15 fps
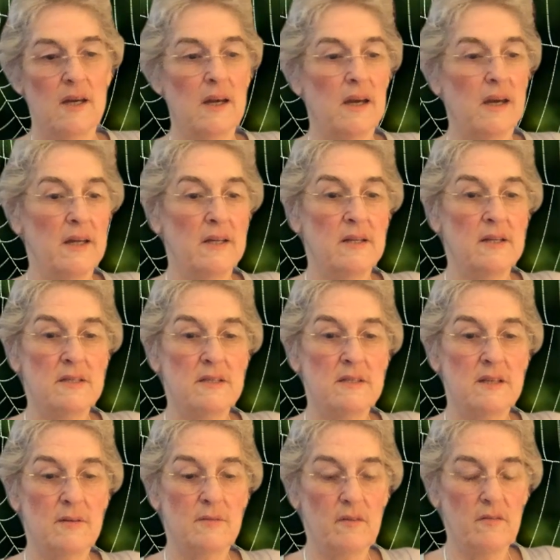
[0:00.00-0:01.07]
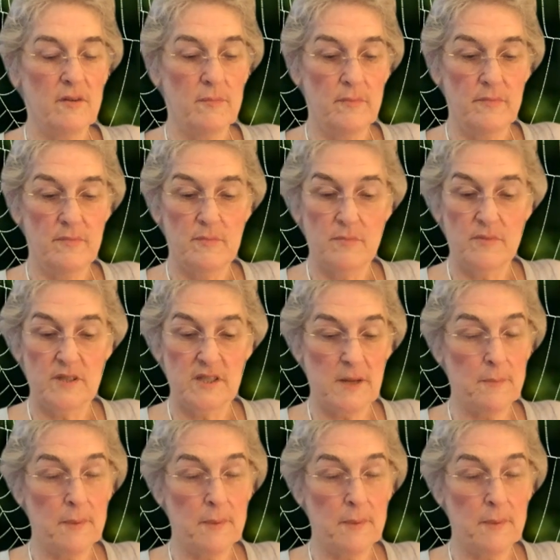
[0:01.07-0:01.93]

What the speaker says: And some of them step